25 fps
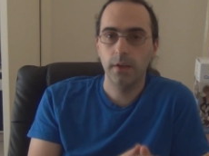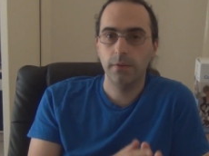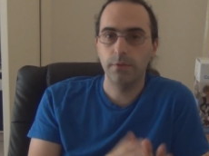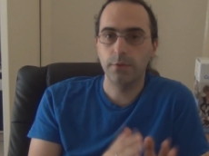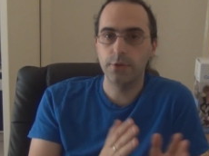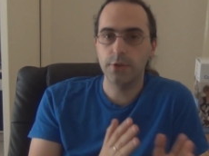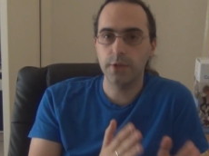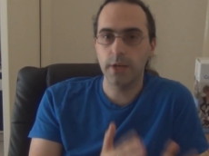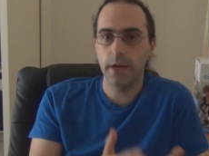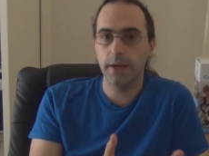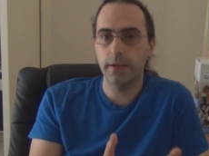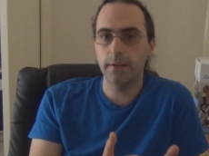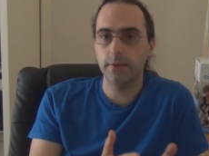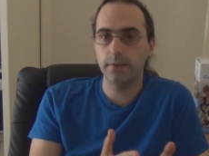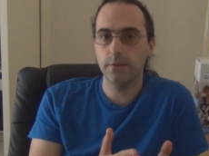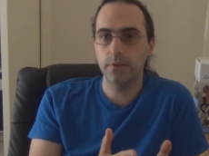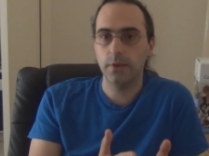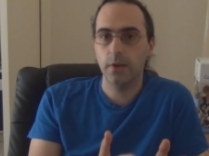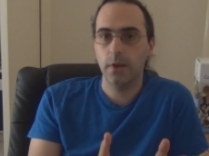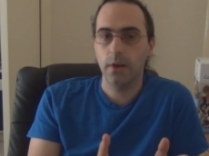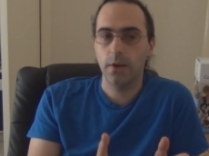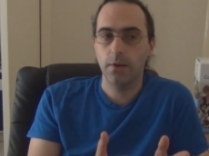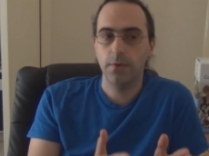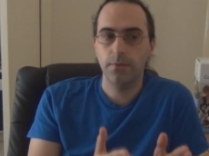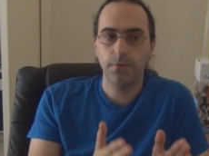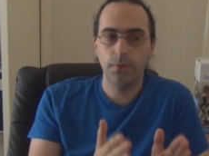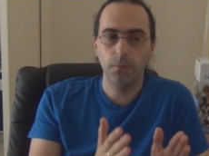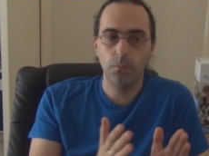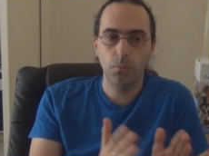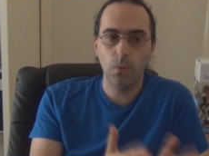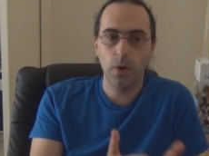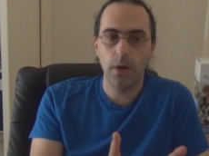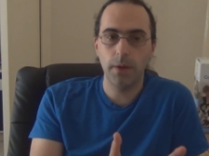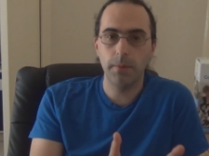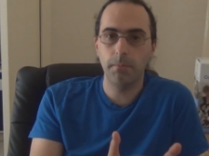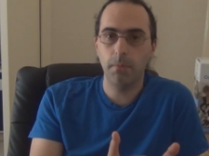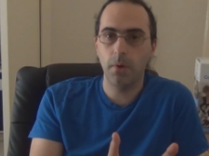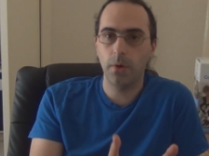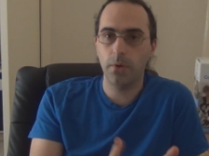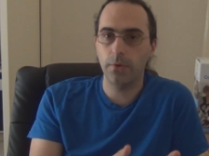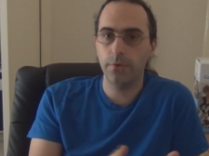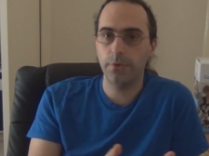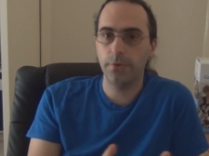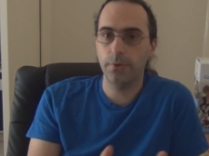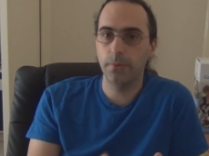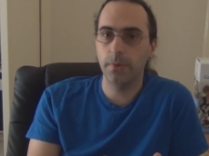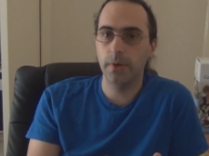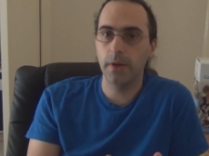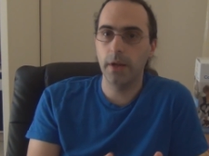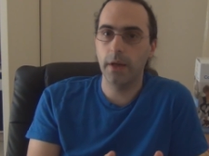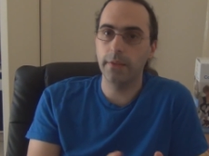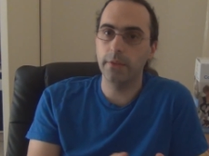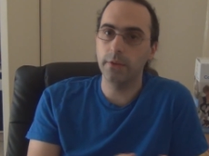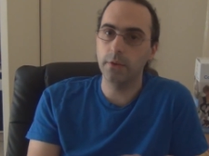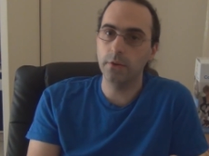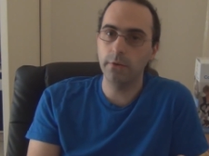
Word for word: if you change from one model to another,